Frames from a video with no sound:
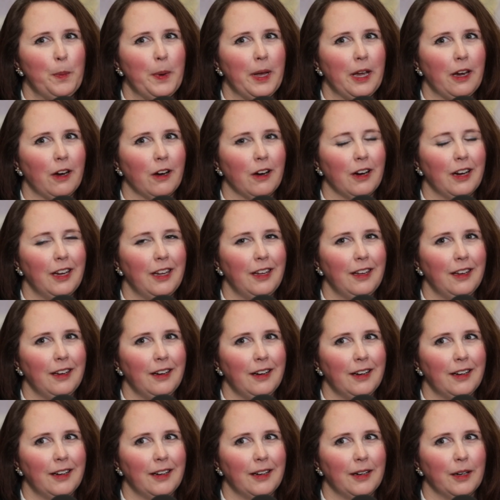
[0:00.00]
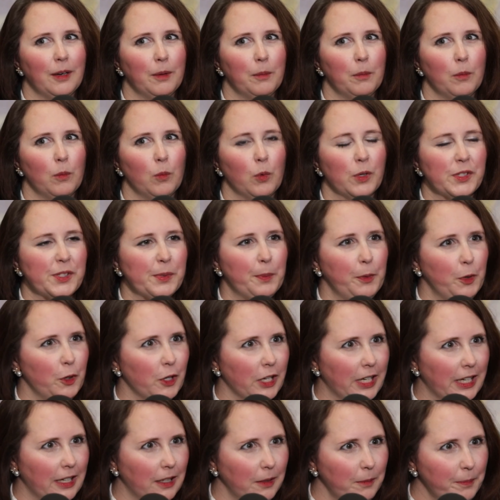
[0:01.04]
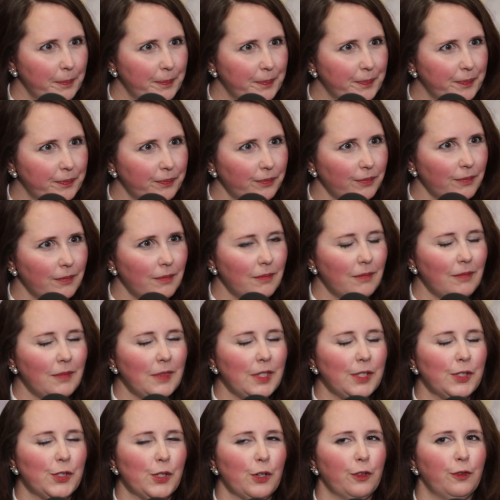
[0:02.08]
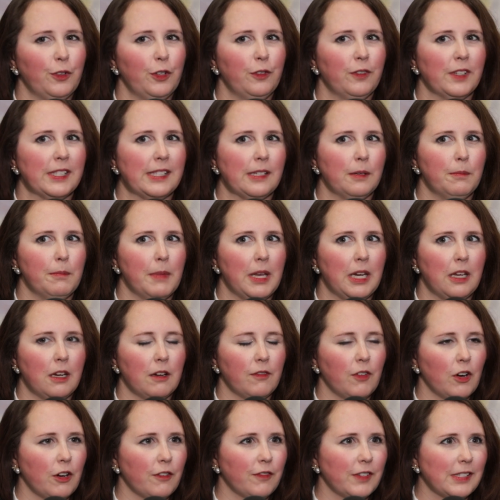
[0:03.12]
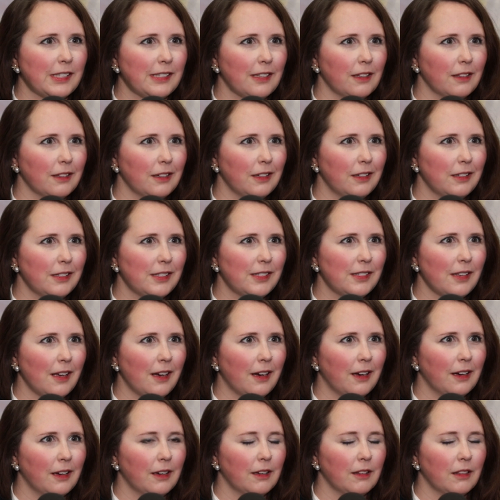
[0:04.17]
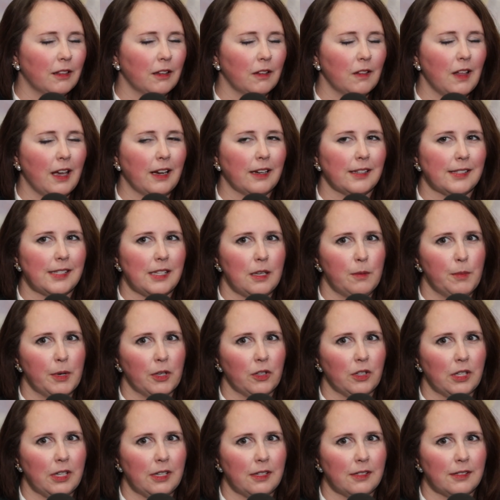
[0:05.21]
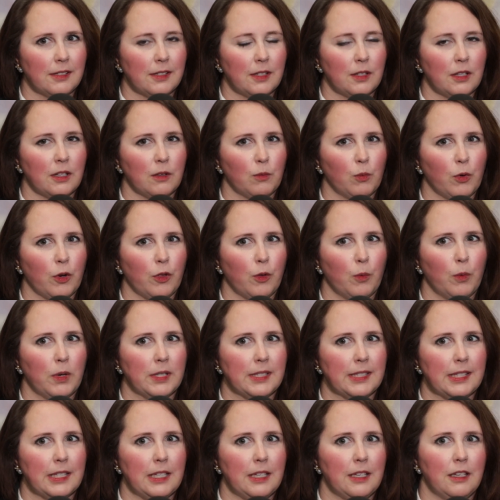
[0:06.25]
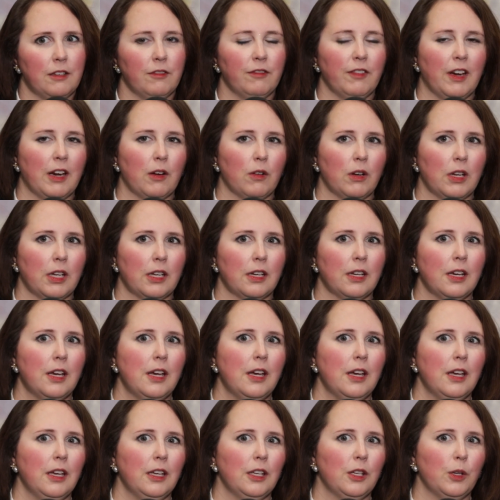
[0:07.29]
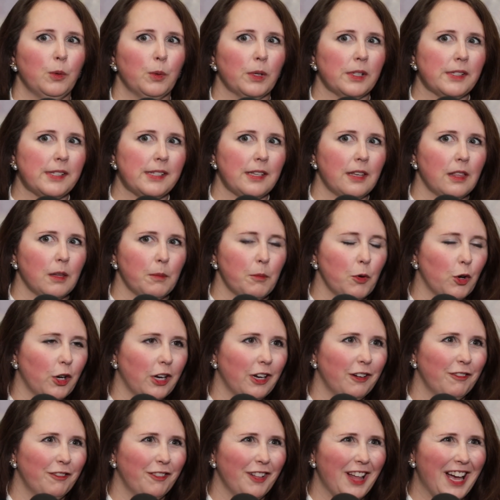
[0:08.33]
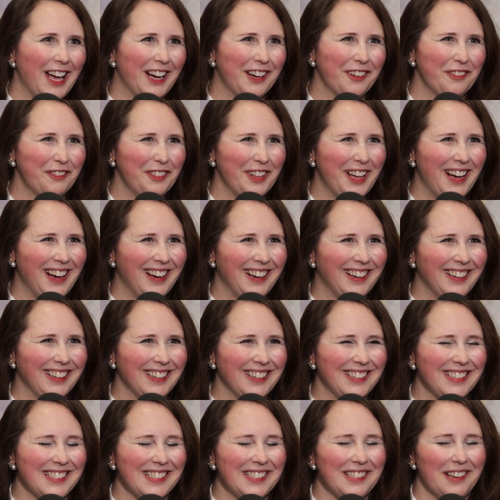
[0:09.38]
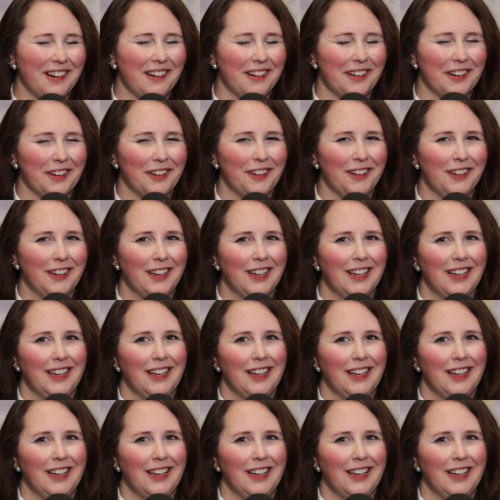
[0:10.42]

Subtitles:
Barry was a Marine. So if you visit many of our facilities, the legacy buildings that were the ones that he founded, you will see the Marine flag flying in his honor.